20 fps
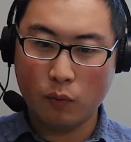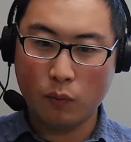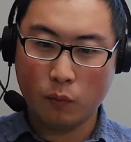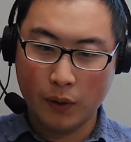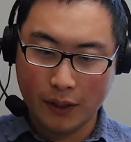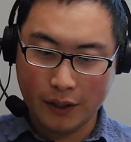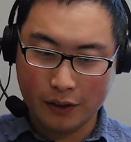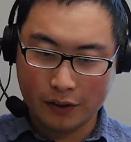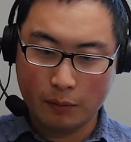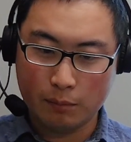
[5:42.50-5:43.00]

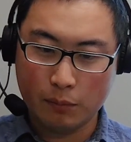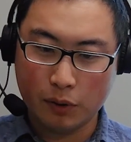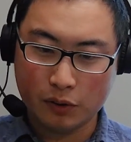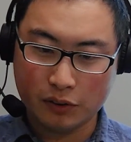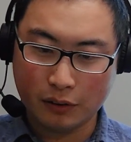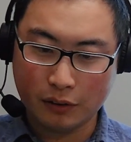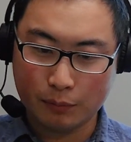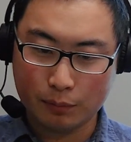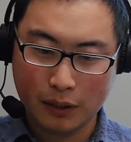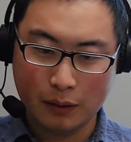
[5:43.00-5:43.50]
We are
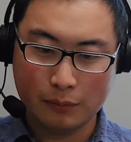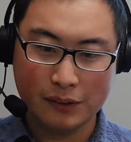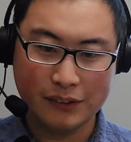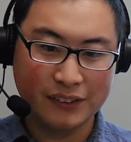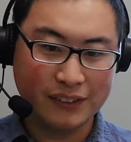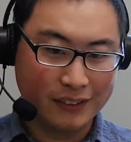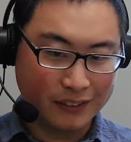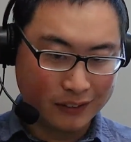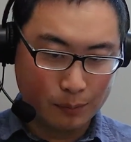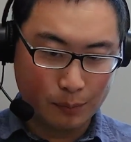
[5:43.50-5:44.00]
composed of probably
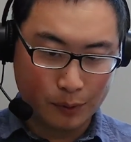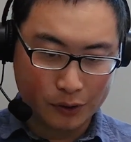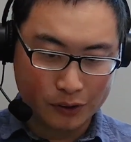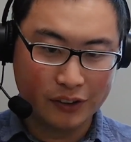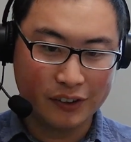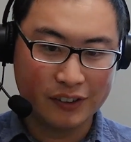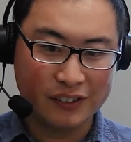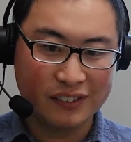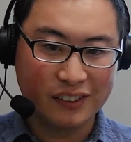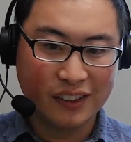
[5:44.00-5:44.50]

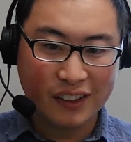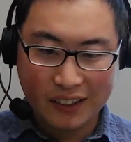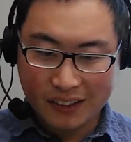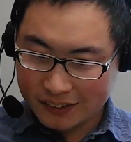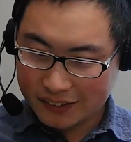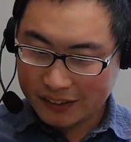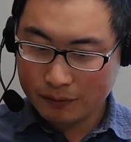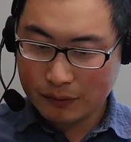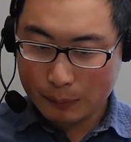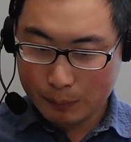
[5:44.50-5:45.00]
60%,
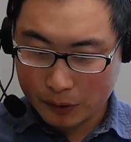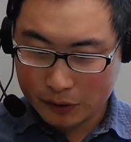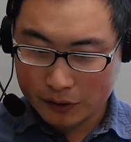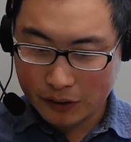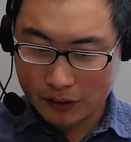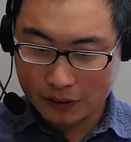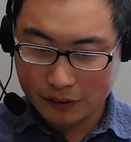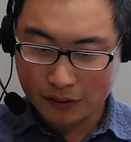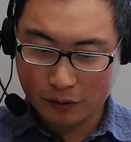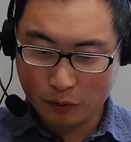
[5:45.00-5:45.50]

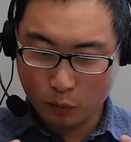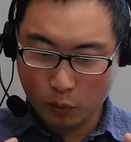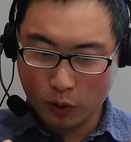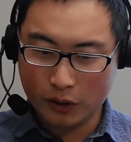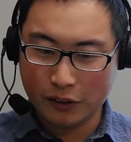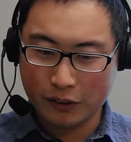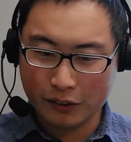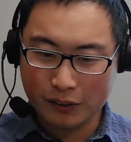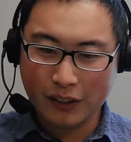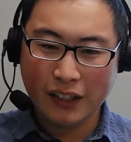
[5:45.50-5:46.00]
70%
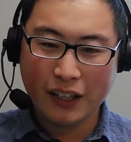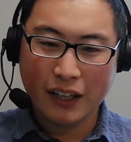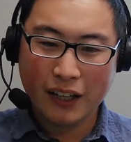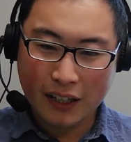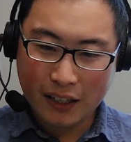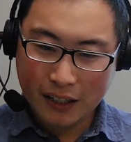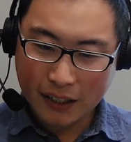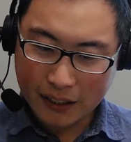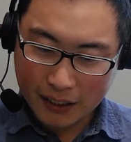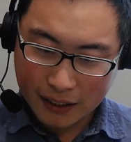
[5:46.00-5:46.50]
water.
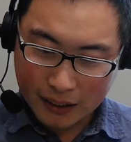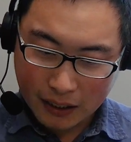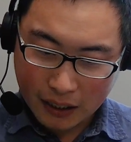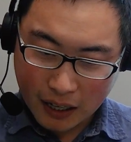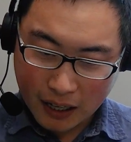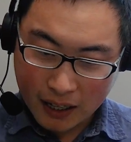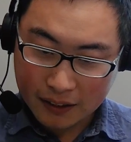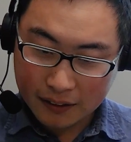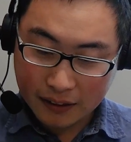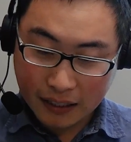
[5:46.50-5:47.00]

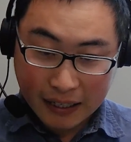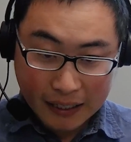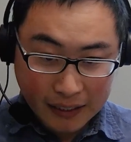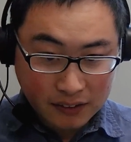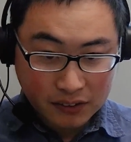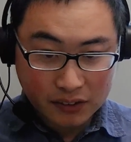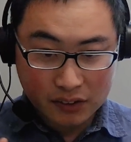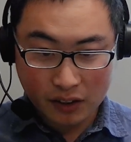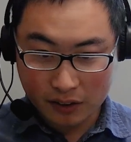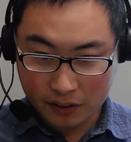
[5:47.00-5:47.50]
And
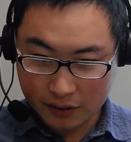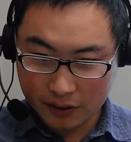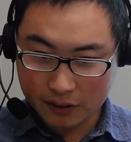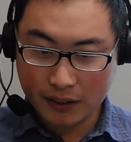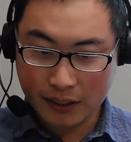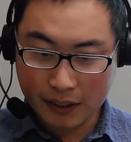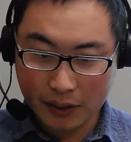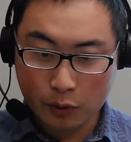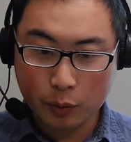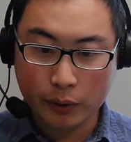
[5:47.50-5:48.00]
inside this
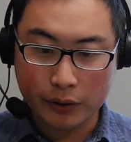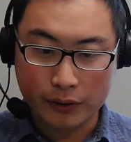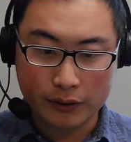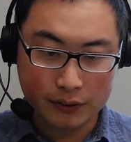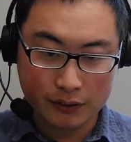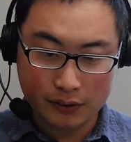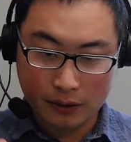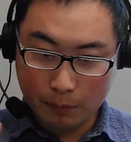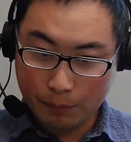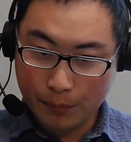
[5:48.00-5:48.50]

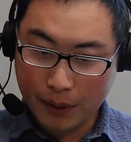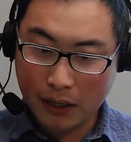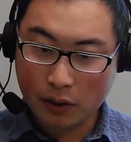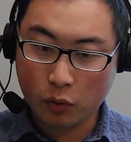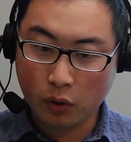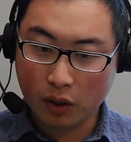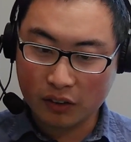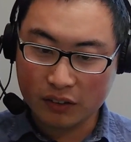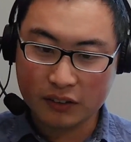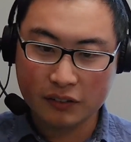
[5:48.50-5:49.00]
aqueous
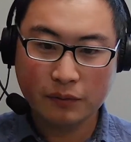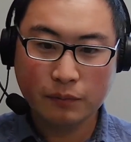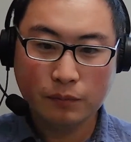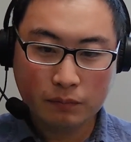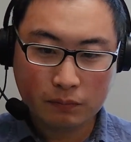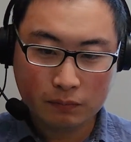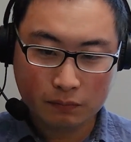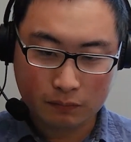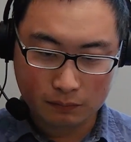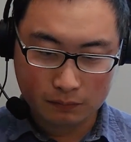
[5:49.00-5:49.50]
background,
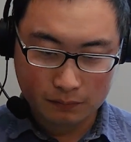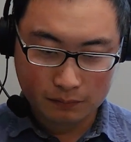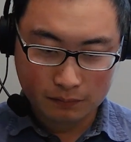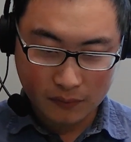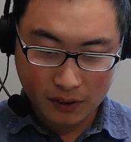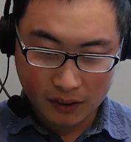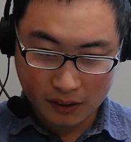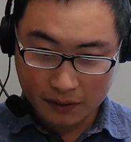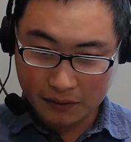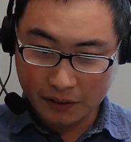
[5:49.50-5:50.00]

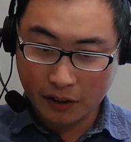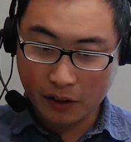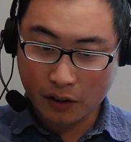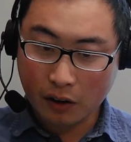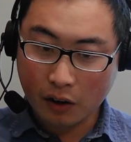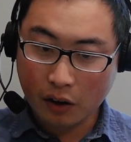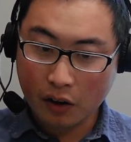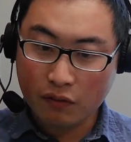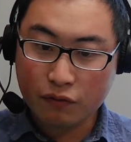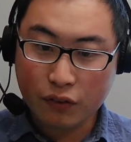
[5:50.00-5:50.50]

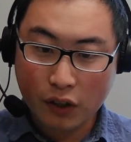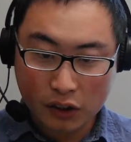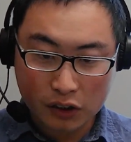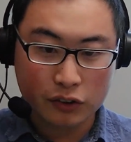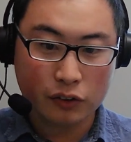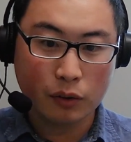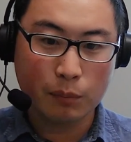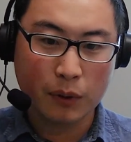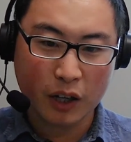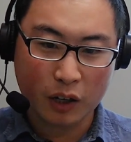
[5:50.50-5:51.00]
there are
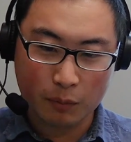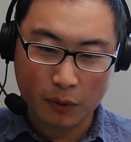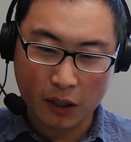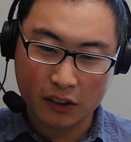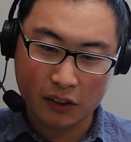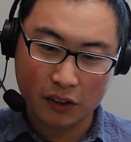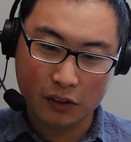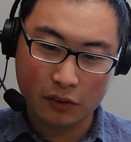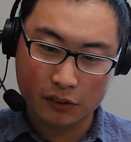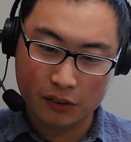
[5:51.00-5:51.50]
functional
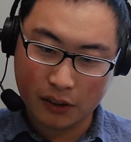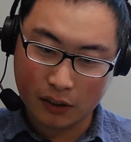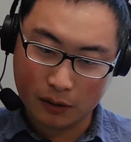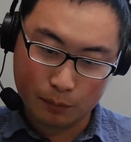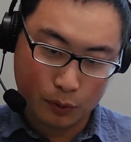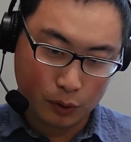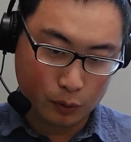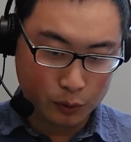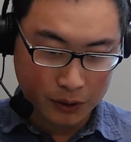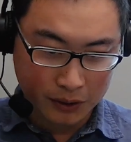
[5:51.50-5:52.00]
biomolecules like
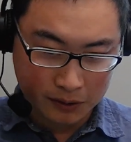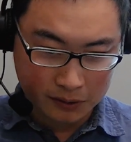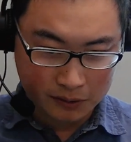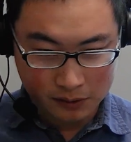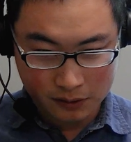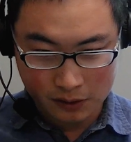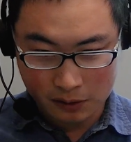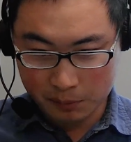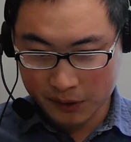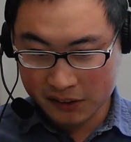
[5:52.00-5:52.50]
proteins,
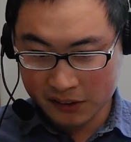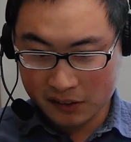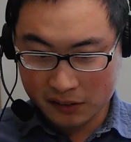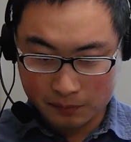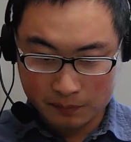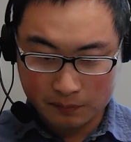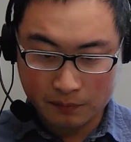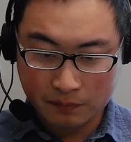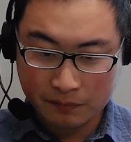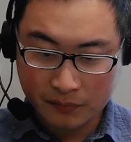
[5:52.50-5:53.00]
lipids,
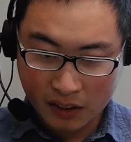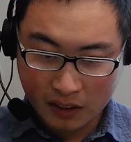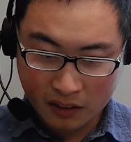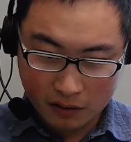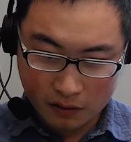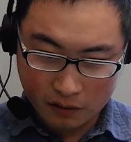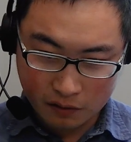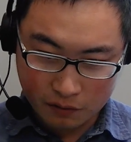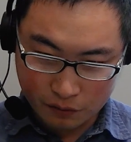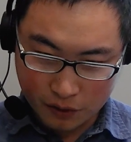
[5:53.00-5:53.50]

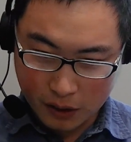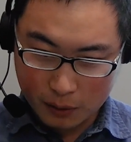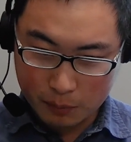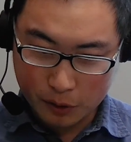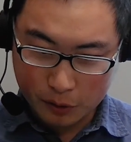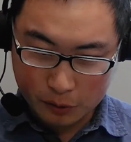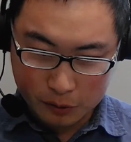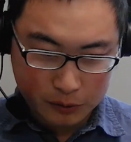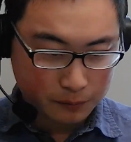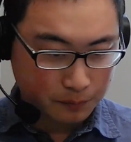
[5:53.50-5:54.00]

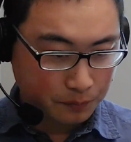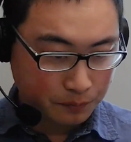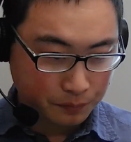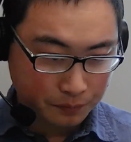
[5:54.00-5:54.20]
fibrils.